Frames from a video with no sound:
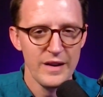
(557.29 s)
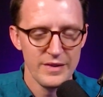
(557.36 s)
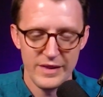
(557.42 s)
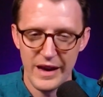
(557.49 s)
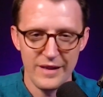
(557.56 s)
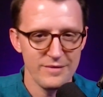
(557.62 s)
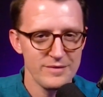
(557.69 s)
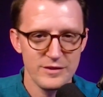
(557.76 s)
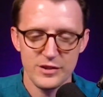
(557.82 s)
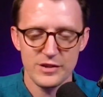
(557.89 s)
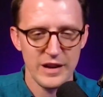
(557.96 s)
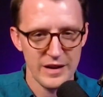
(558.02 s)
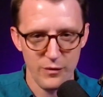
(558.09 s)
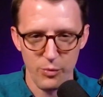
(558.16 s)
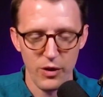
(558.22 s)
that
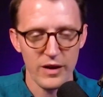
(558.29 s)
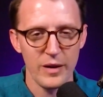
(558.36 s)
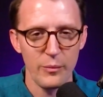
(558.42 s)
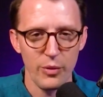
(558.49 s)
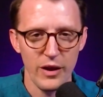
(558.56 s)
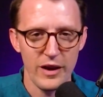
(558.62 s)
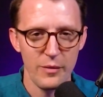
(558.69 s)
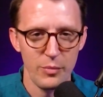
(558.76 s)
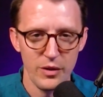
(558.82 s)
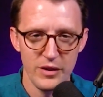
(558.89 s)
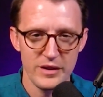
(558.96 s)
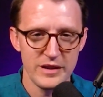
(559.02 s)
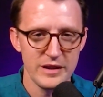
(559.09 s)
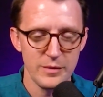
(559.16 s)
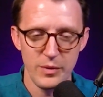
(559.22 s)
just kind of plug and play
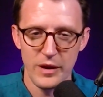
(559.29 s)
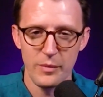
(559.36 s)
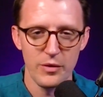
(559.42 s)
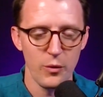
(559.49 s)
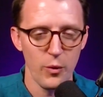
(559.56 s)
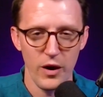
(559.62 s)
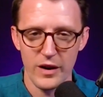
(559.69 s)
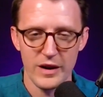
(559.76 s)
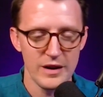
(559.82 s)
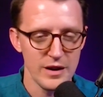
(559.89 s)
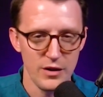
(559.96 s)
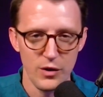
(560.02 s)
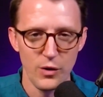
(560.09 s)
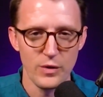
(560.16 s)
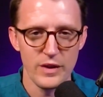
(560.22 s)
ability to be able to walk in
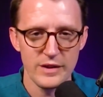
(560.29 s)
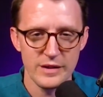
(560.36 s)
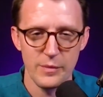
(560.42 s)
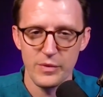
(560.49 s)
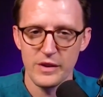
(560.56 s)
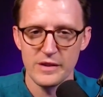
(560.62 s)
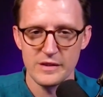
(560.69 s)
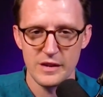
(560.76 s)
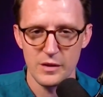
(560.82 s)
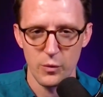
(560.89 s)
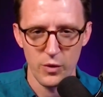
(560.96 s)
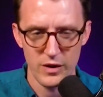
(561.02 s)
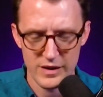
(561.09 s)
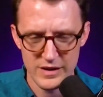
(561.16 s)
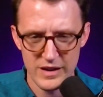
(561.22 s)
and know that something is going to work.